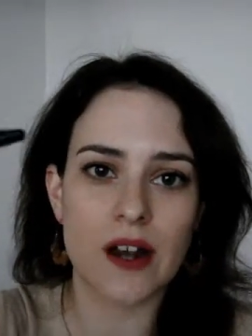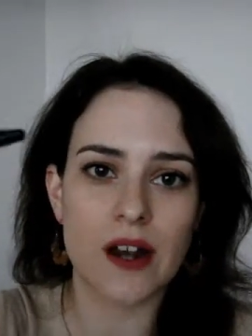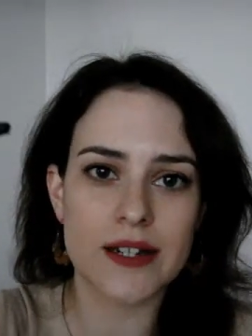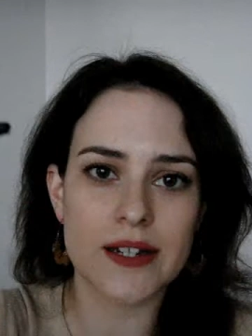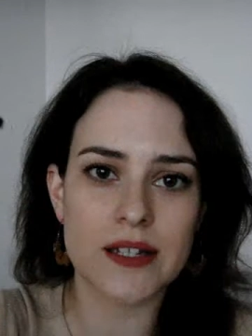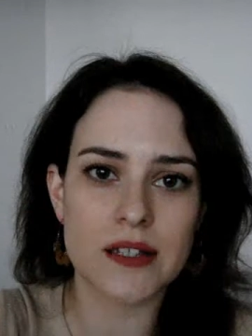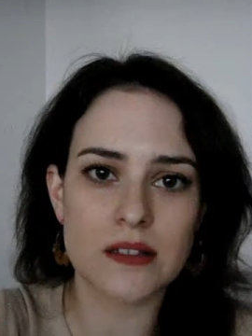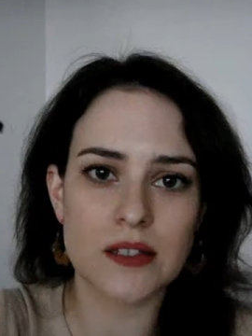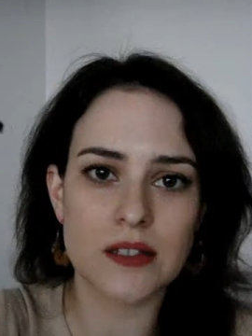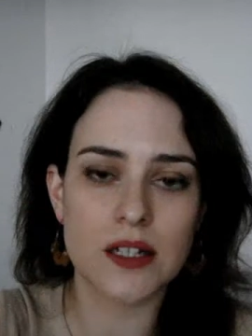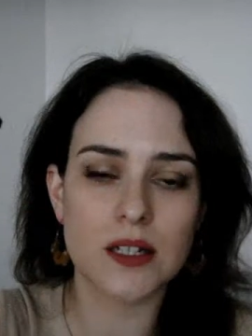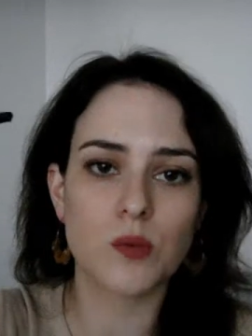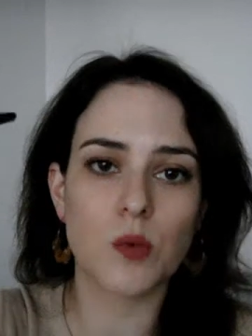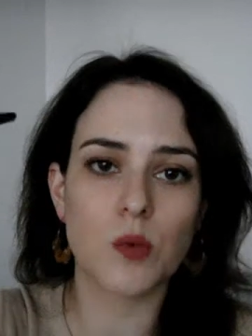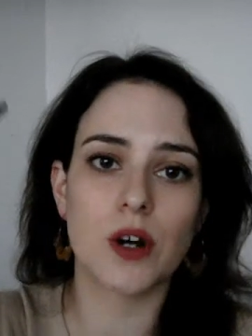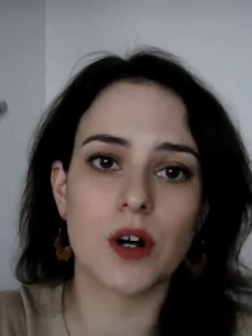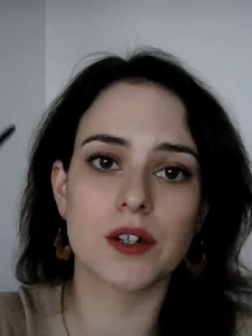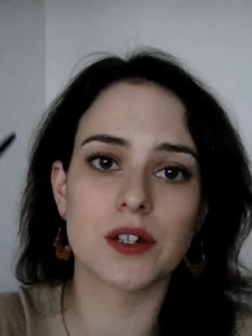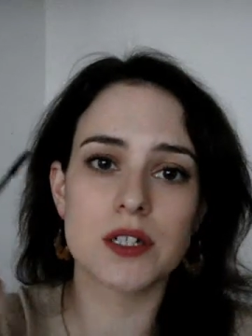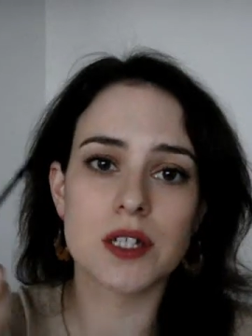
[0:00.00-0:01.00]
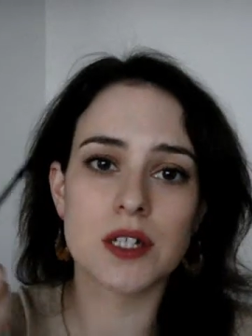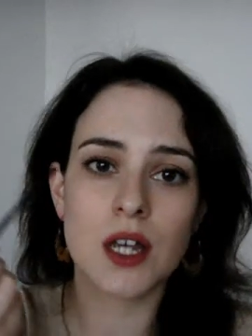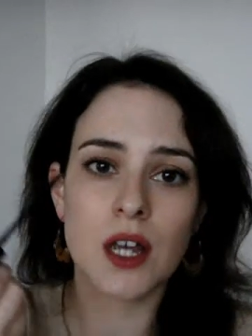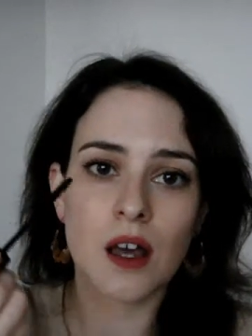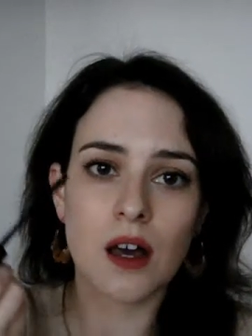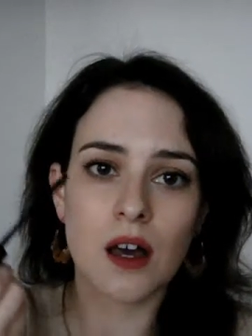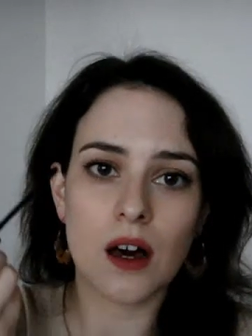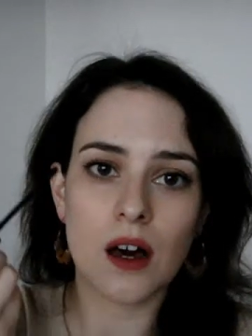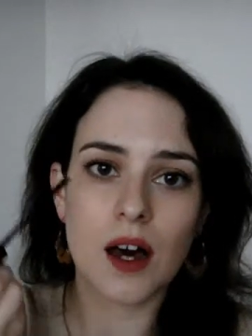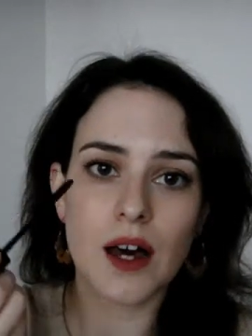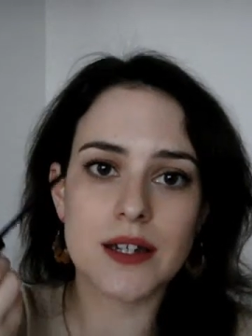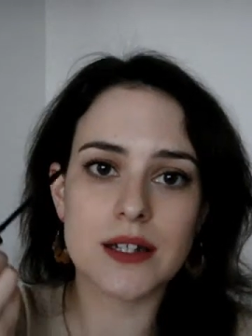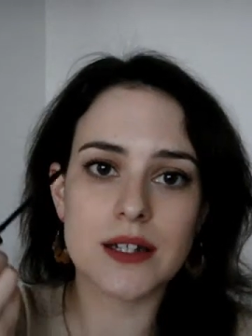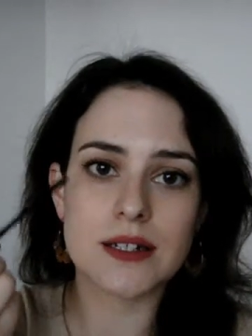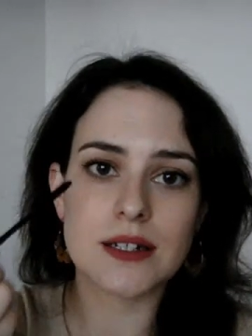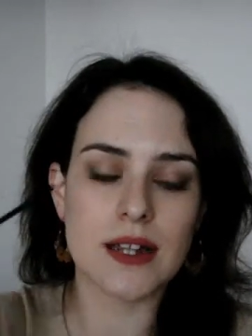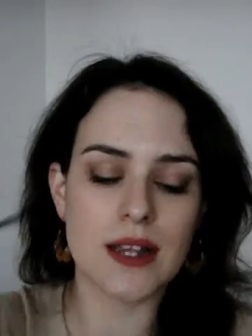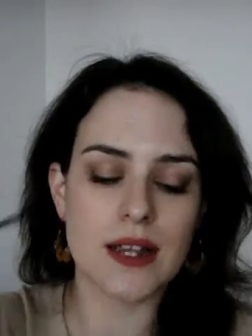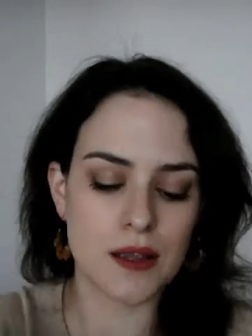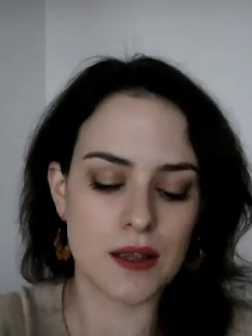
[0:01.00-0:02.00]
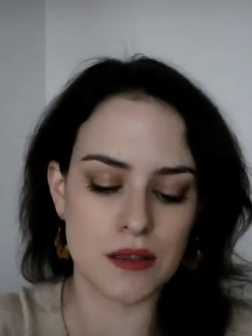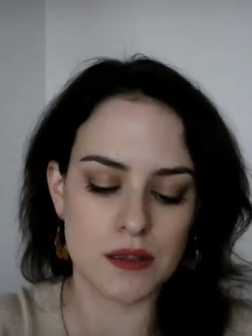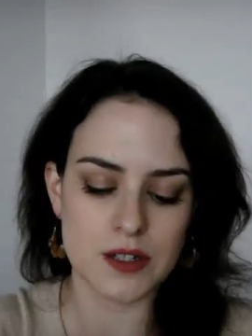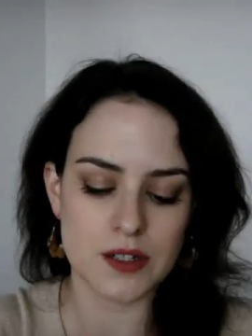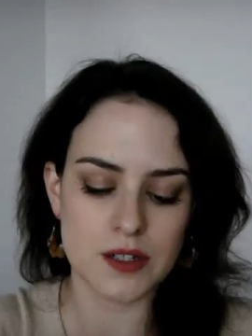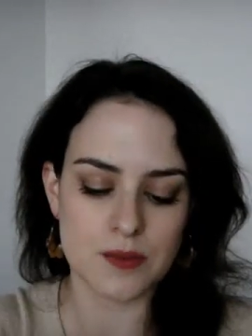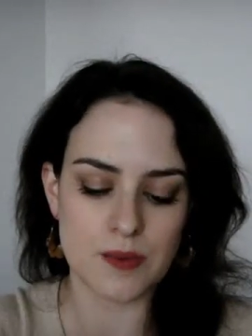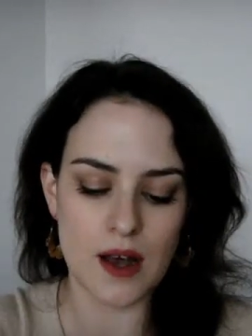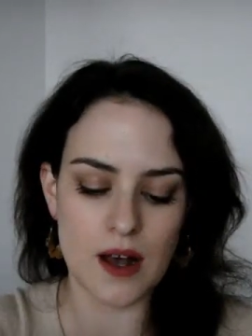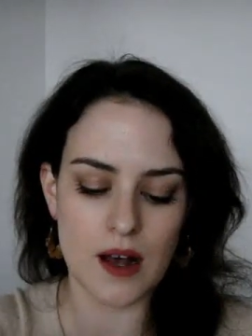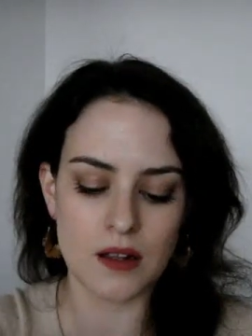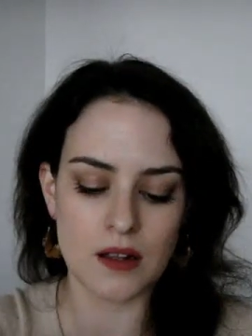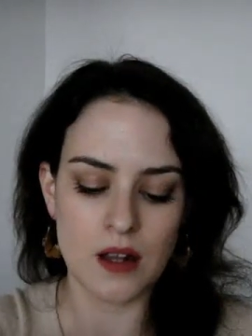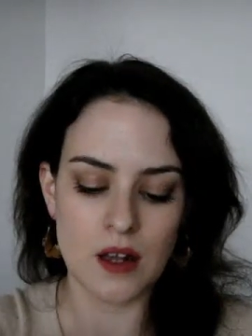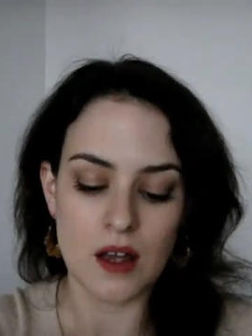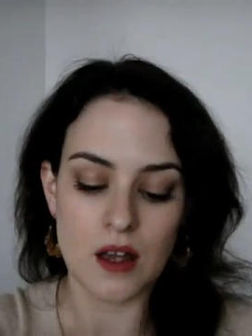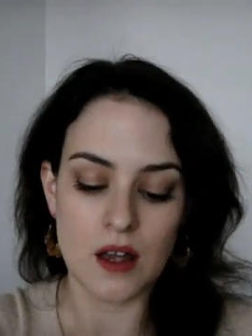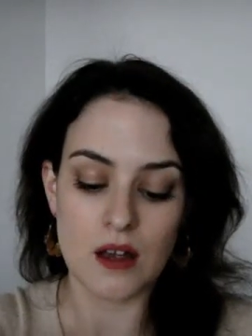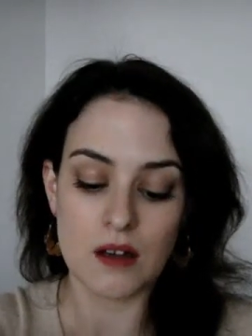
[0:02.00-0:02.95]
nice thin wand underneath as well.